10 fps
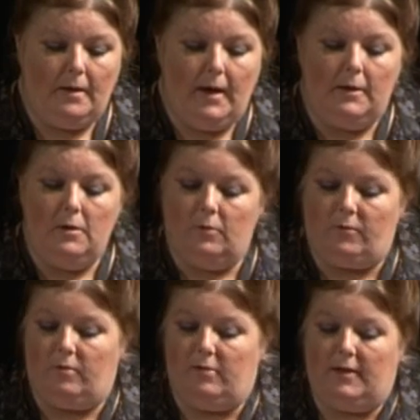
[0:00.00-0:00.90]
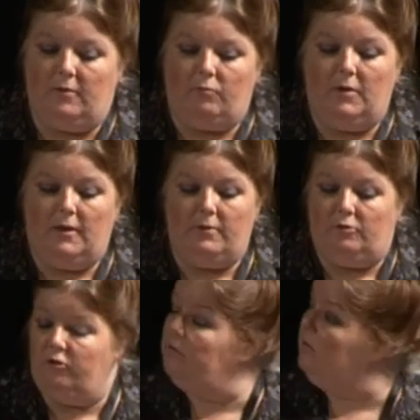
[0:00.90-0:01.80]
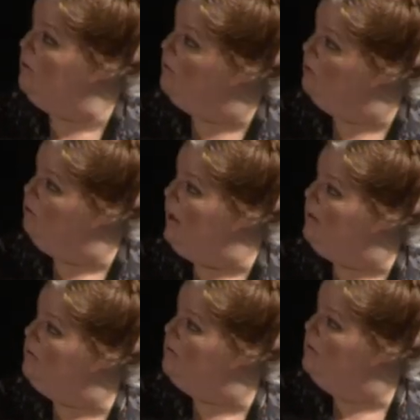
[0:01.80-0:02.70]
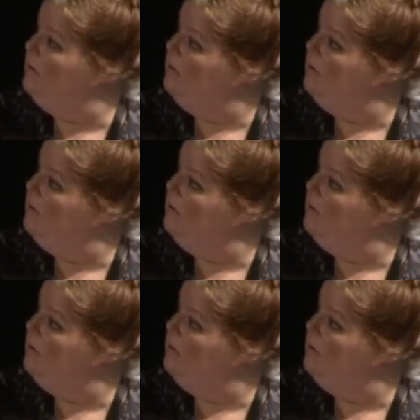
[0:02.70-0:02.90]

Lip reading: And lots of things really that just suggest